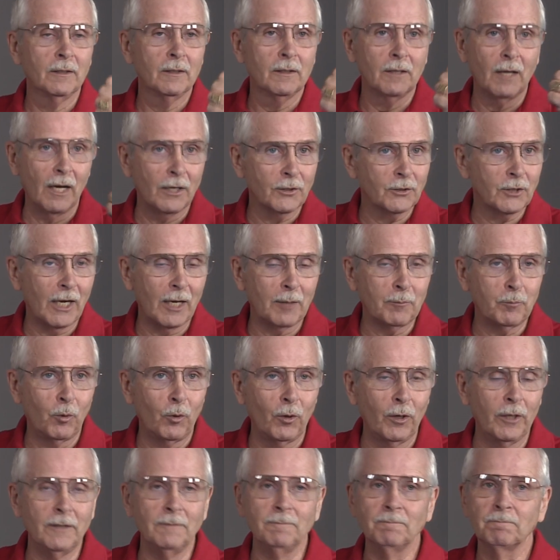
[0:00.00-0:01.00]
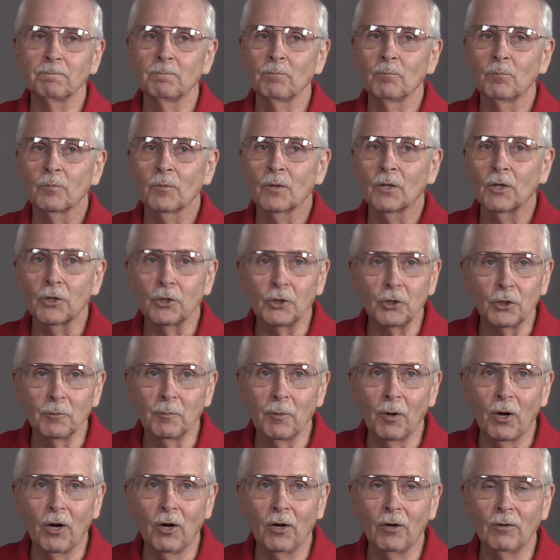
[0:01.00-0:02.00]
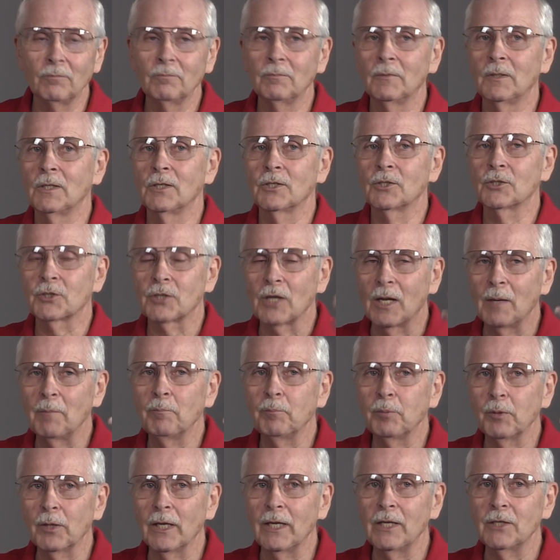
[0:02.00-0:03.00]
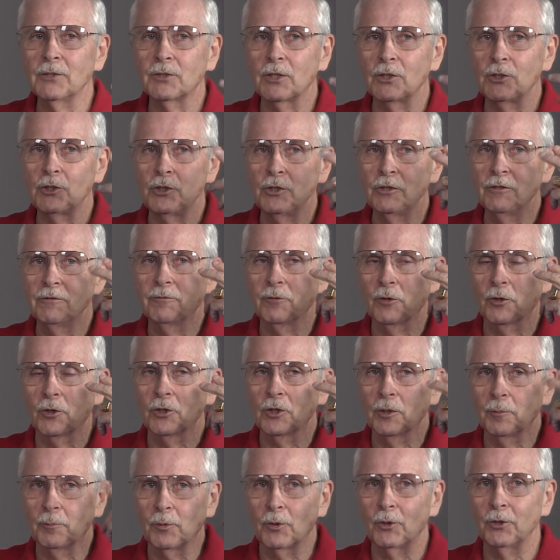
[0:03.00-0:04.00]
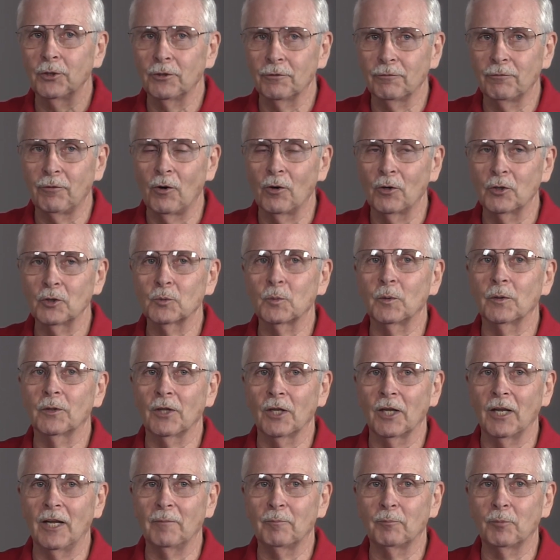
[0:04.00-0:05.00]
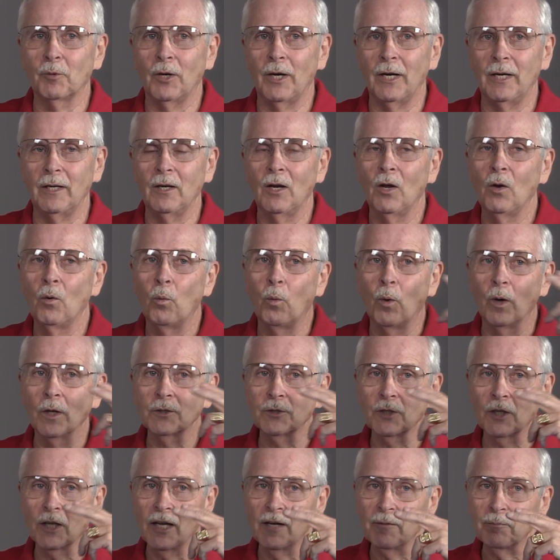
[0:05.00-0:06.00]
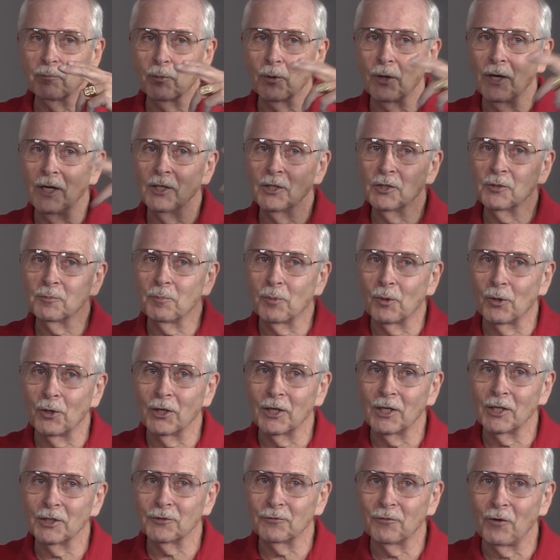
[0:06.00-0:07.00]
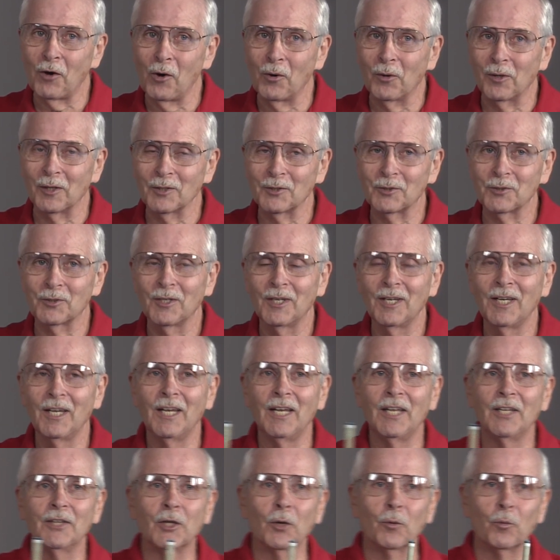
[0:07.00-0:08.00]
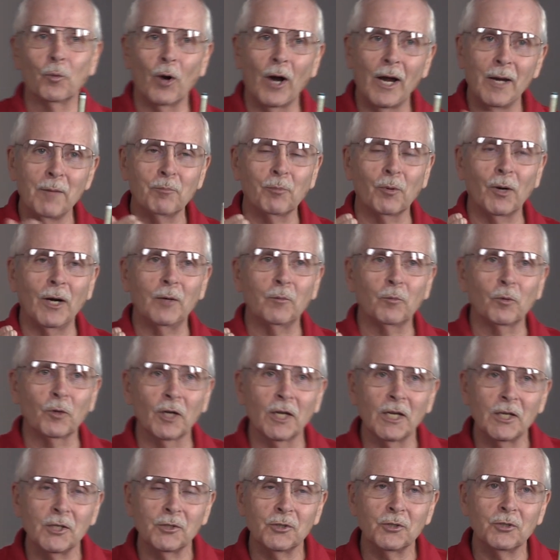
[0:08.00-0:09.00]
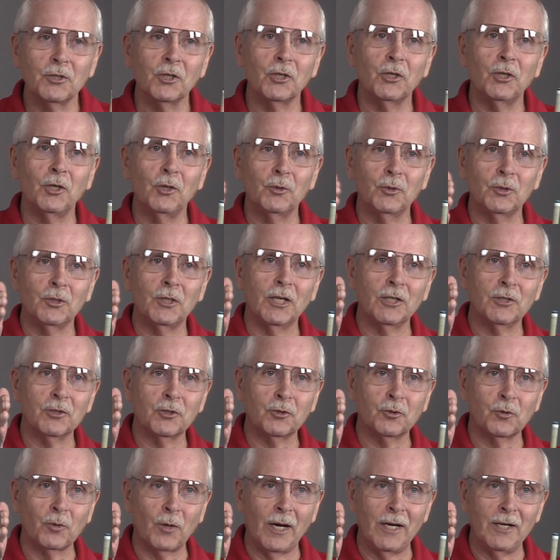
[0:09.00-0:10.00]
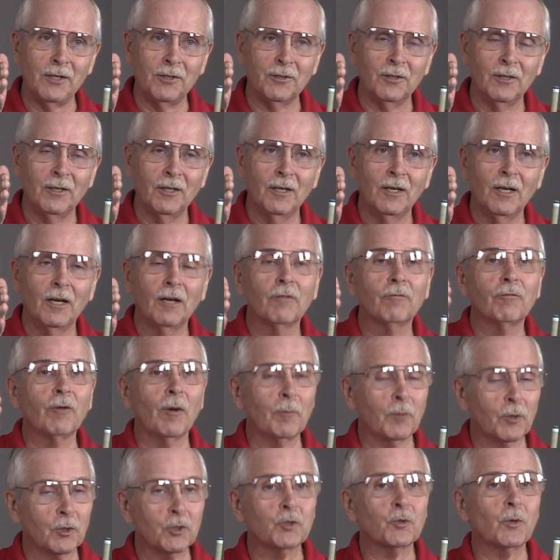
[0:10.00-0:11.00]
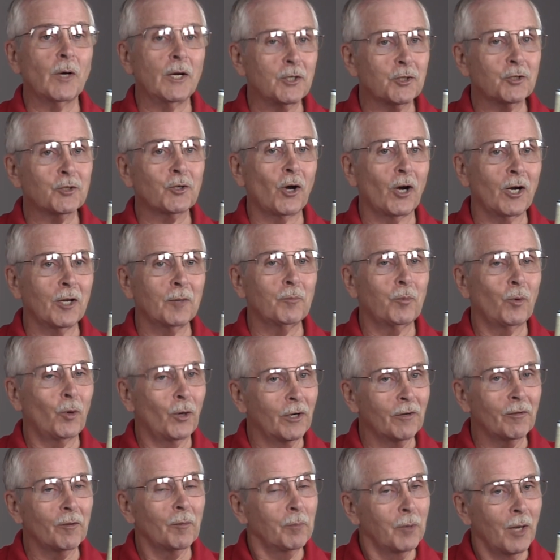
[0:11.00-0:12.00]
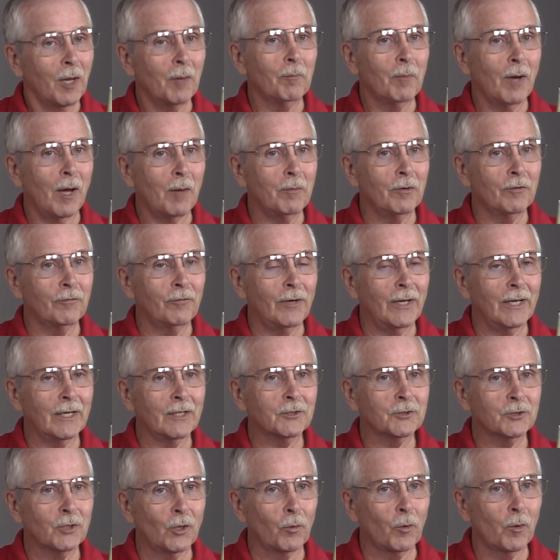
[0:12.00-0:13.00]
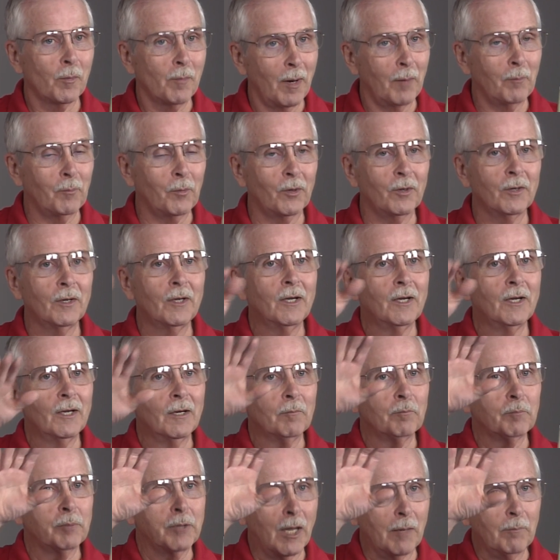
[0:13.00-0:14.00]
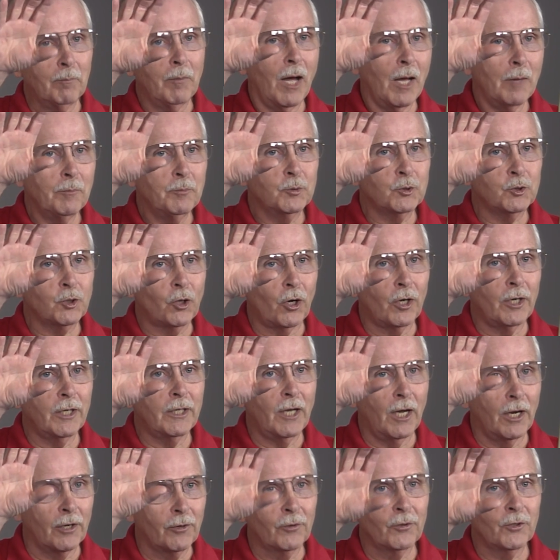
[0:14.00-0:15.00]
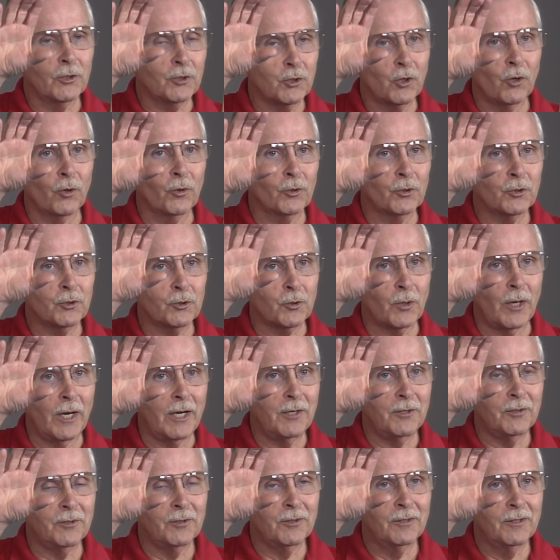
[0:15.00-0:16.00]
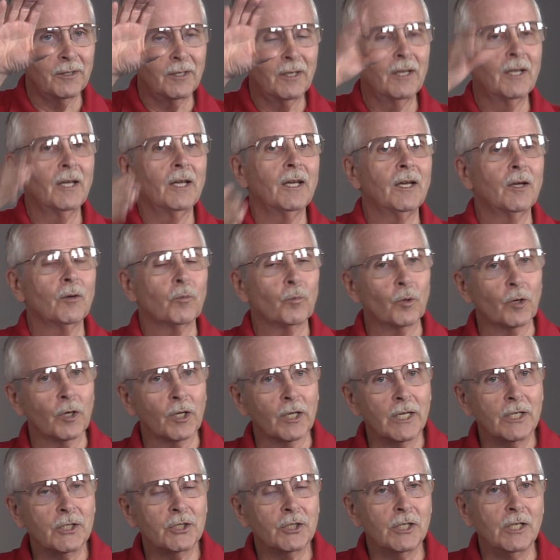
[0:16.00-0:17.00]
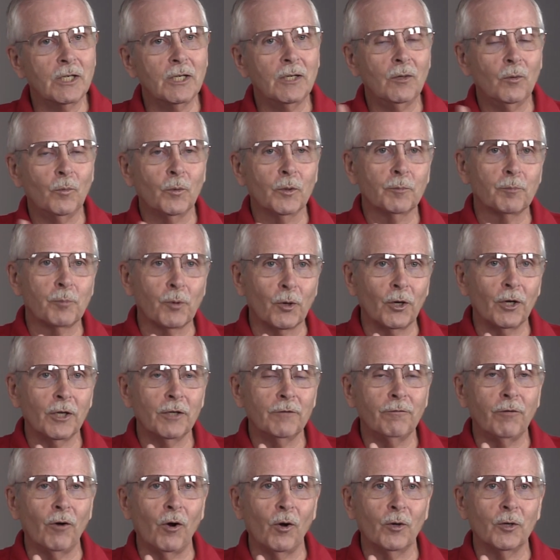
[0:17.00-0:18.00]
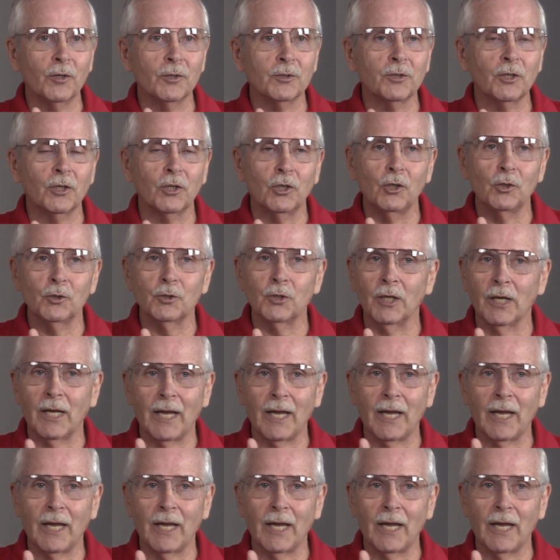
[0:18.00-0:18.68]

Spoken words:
contact point, cue ball, some place that you've learned to burn your focus with the left brain. Once the left brain is burning its focus, the right brain releases the cue stick straight from the straight starting point of the plumb bob effect. So remember, plumb bob starting under the shoulder straight, releasing with burning focus, the cue stick